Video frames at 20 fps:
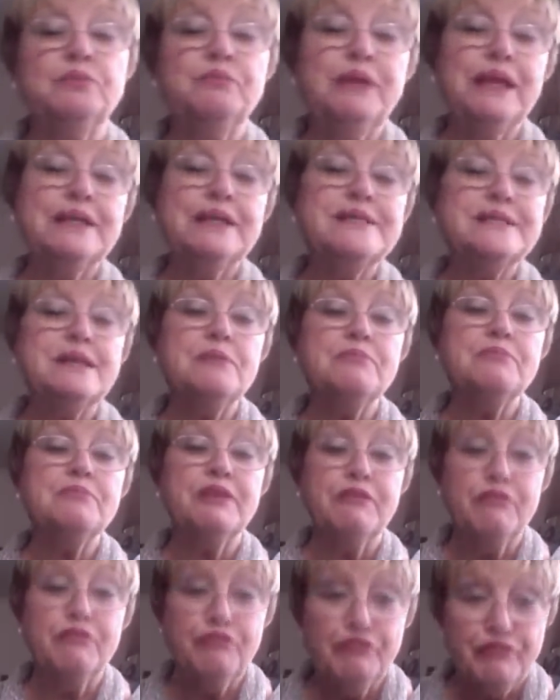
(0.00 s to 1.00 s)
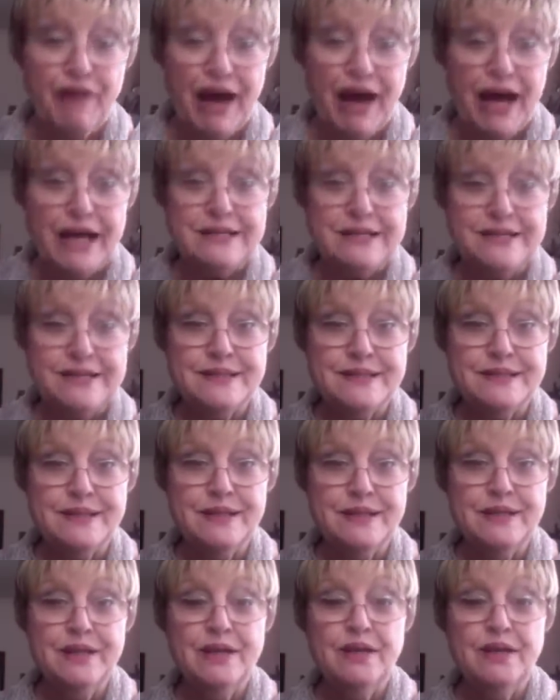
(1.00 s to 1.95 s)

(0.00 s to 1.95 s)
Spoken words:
make something fast